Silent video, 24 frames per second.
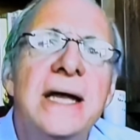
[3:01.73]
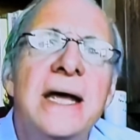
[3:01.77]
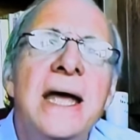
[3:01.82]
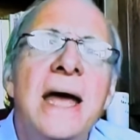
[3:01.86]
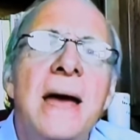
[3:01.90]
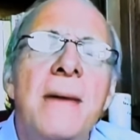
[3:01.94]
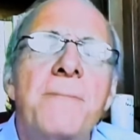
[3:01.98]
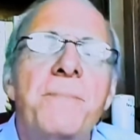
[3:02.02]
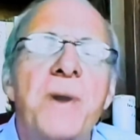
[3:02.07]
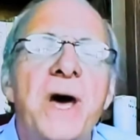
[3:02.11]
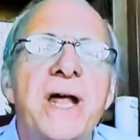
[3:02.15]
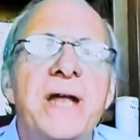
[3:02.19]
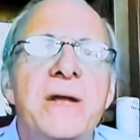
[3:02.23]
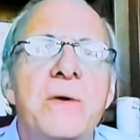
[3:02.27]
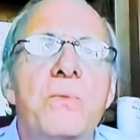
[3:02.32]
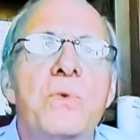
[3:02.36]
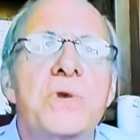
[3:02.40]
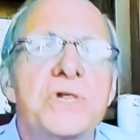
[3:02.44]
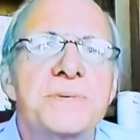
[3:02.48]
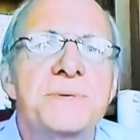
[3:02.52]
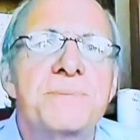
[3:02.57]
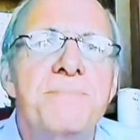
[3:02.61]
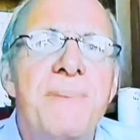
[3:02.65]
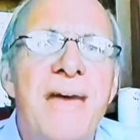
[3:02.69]
but it was
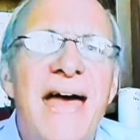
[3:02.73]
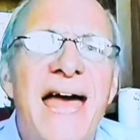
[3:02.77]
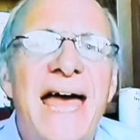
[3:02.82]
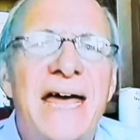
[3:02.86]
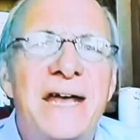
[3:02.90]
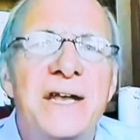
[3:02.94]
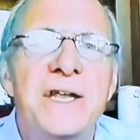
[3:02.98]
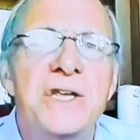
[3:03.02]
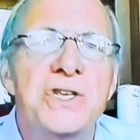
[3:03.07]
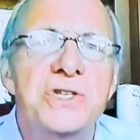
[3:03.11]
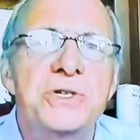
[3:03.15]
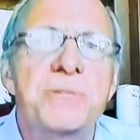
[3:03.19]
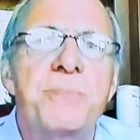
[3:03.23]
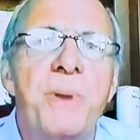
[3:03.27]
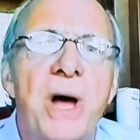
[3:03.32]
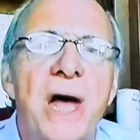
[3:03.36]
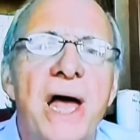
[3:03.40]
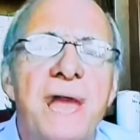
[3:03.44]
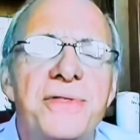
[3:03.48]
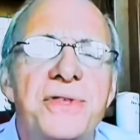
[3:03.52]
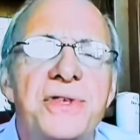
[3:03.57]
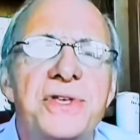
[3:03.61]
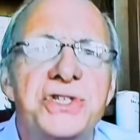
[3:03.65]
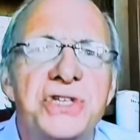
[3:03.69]
managed by the
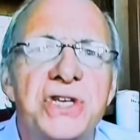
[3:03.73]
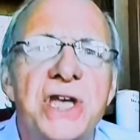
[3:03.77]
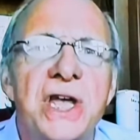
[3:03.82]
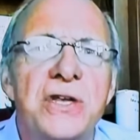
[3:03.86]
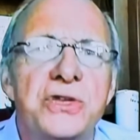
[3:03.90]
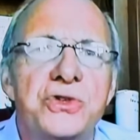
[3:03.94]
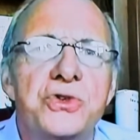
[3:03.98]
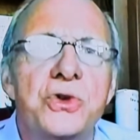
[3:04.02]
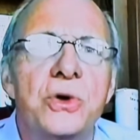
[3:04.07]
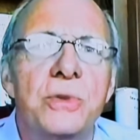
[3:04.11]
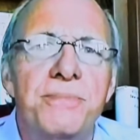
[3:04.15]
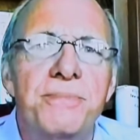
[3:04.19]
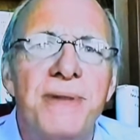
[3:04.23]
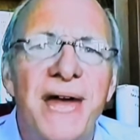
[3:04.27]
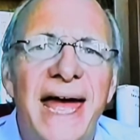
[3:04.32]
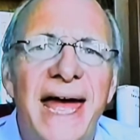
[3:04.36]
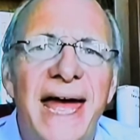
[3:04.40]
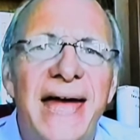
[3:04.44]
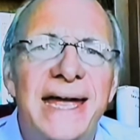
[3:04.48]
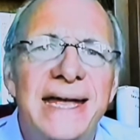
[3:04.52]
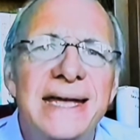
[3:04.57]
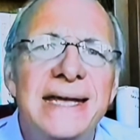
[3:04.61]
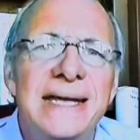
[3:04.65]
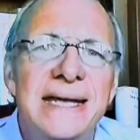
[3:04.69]
central bank
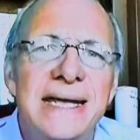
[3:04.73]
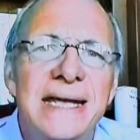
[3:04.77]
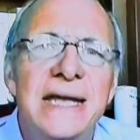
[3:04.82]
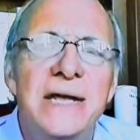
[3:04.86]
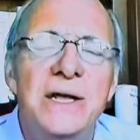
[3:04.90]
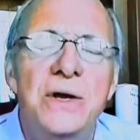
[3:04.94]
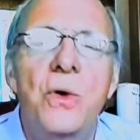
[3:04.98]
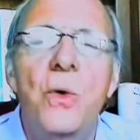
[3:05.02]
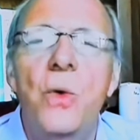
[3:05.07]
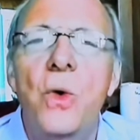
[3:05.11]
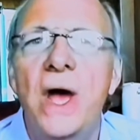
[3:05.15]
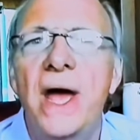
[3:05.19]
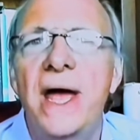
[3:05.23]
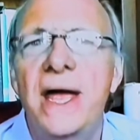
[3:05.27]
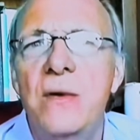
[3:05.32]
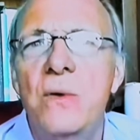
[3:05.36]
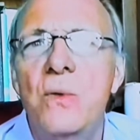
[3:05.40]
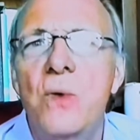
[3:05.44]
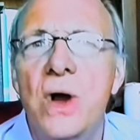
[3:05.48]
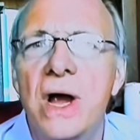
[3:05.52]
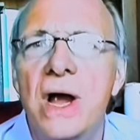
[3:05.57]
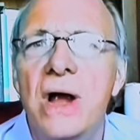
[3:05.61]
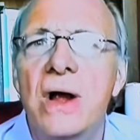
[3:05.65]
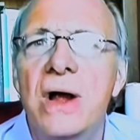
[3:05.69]
in a way
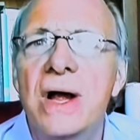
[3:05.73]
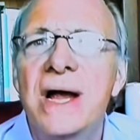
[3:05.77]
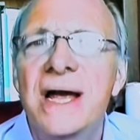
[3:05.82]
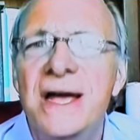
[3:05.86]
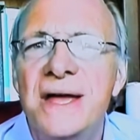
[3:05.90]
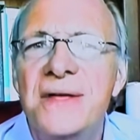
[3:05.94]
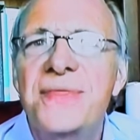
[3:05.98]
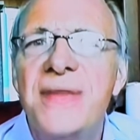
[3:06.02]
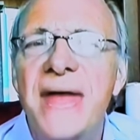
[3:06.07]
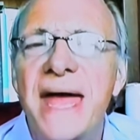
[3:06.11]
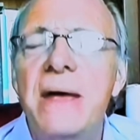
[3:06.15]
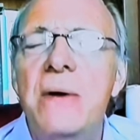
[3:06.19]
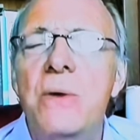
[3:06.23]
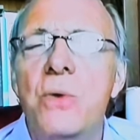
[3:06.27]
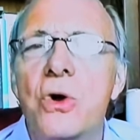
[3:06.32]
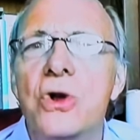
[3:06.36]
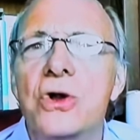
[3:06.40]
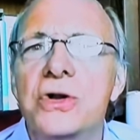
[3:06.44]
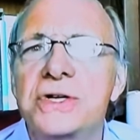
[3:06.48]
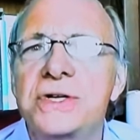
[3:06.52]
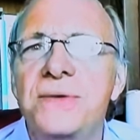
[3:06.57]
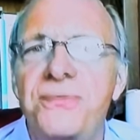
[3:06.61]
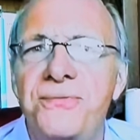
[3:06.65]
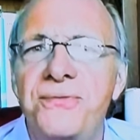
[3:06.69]
where they were
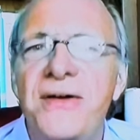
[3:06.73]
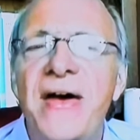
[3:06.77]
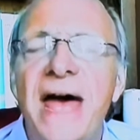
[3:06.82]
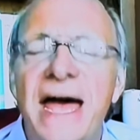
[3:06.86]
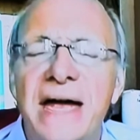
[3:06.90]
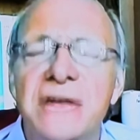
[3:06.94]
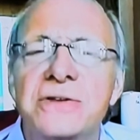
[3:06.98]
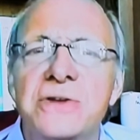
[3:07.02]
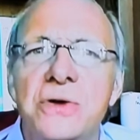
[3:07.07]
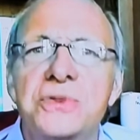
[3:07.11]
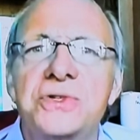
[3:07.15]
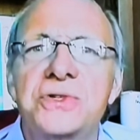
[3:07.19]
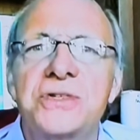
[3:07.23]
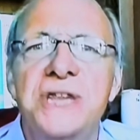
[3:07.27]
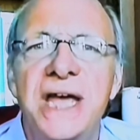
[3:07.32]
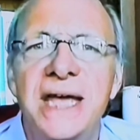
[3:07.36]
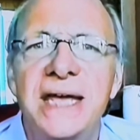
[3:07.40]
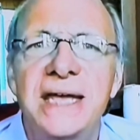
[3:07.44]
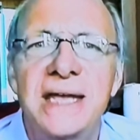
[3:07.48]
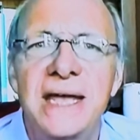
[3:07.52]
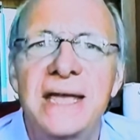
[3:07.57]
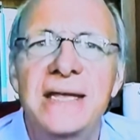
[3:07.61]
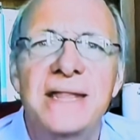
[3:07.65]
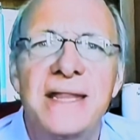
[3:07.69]
de facto
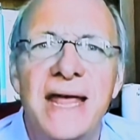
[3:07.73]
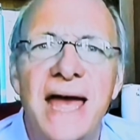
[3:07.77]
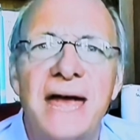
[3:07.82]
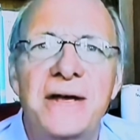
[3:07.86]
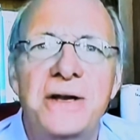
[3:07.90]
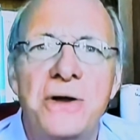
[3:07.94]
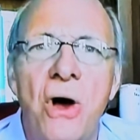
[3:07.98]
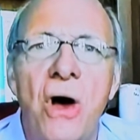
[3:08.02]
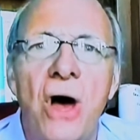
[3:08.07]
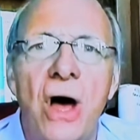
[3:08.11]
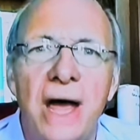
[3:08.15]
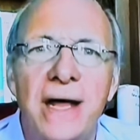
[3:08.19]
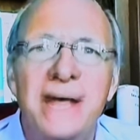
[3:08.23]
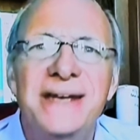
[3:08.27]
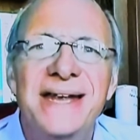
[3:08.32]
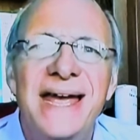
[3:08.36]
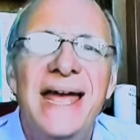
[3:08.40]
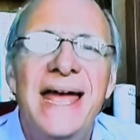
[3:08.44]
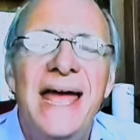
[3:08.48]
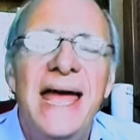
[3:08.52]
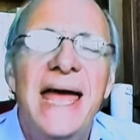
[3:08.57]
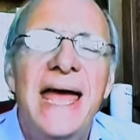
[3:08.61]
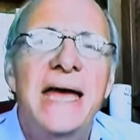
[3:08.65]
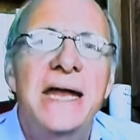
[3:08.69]
taking that on,
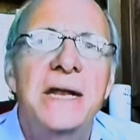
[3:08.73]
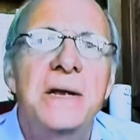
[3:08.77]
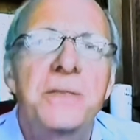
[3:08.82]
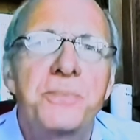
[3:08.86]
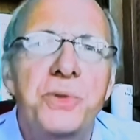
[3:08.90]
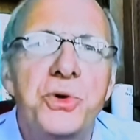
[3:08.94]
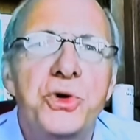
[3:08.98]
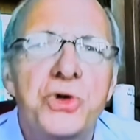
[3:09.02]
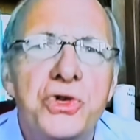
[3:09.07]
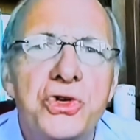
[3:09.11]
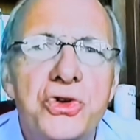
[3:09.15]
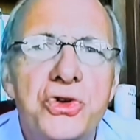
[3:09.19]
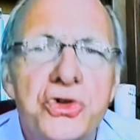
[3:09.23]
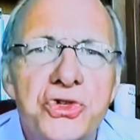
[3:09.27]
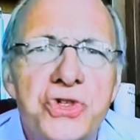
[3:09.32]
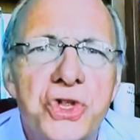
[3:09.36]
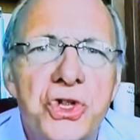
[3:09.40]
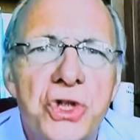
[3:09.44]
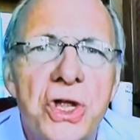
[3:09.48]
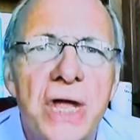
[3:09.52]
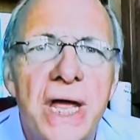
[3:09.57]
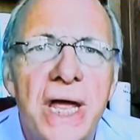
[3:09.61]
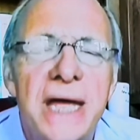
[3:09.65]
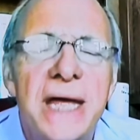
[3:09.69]
and it produced,
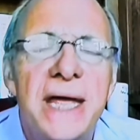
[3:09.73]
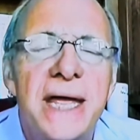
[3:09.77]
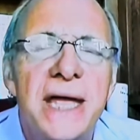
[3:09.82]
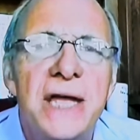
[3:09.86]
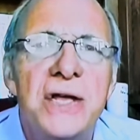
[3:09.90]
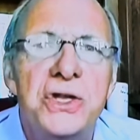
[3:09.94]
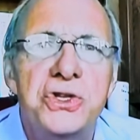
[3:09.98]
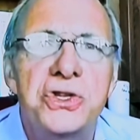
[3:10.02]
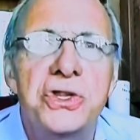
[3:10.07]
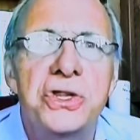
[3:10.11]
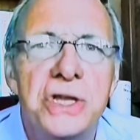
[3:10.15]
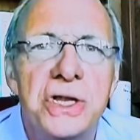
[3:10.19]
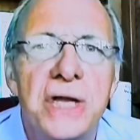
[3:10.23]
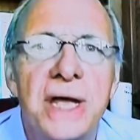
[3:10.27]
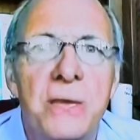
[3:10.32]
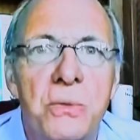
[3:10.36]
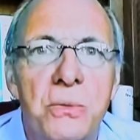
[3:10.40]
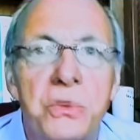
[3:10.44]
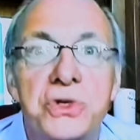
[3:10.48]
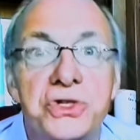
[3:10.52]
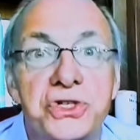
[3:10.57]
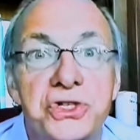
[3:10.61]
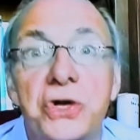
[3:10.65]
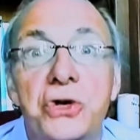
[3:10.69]
it
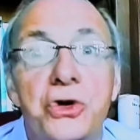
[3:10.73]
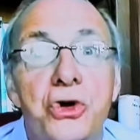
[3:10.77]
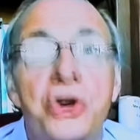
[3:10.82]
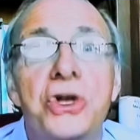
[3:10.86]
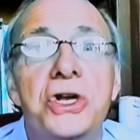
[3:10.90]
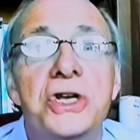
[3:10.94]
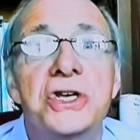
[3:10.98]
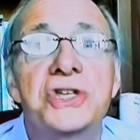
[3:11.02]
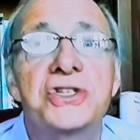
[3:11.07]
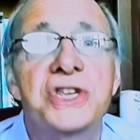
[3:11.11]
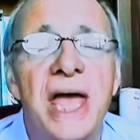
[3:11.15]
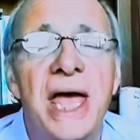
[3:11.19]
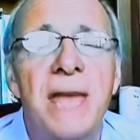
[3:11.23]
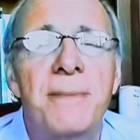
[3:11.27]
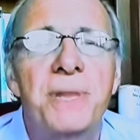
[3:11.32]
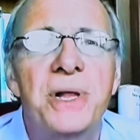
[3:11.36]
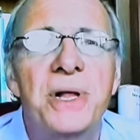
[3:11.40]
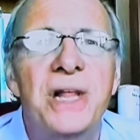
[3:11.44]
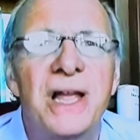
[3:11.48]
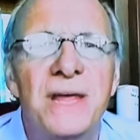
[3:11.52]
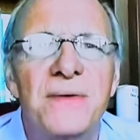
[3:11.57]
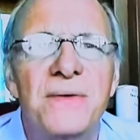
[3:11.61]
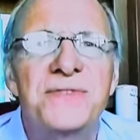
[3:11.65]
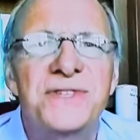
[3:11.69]
was a good example
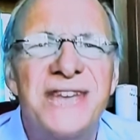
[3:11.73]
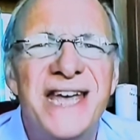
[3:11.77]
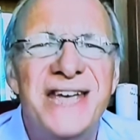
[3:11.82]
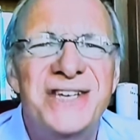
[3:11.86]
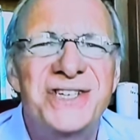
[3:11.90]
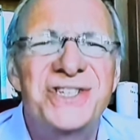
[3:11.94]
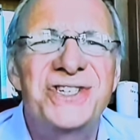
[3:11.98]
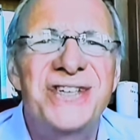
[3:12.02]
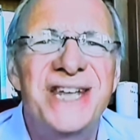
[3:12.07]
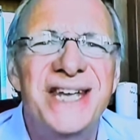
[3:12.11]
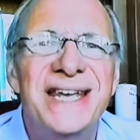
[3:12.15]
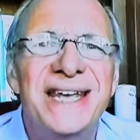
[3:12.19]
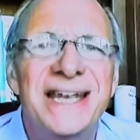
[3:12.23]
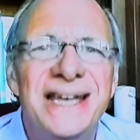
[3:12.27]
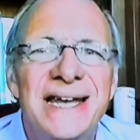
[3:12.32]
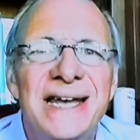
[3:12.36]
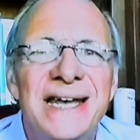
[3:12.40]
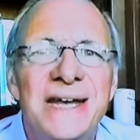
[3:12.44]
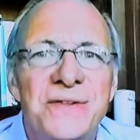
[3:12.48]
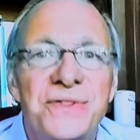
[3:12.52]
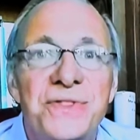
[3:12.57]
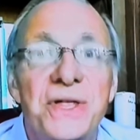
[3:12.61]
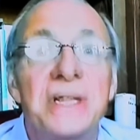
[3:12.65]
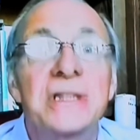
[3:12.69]
of testing
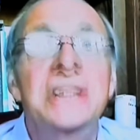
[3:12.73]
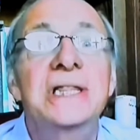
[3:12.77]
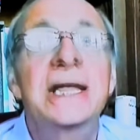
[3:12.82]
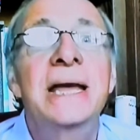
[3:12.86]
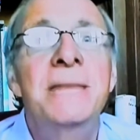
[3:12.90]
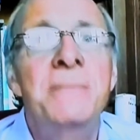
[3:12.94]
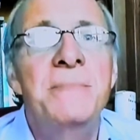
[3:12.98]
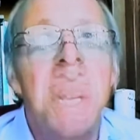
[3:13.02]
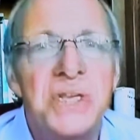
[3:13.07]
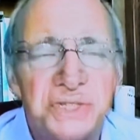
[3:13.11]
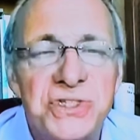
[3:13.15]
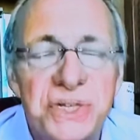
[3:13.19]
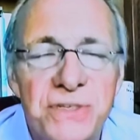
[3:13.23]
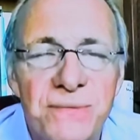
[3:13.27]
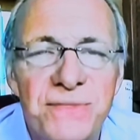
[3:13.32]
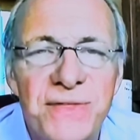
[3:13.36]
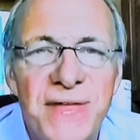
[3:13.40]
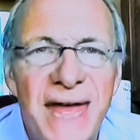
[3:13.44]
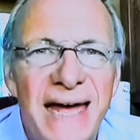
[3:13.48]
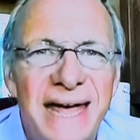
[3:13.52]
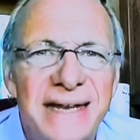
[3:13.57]
the limits of that.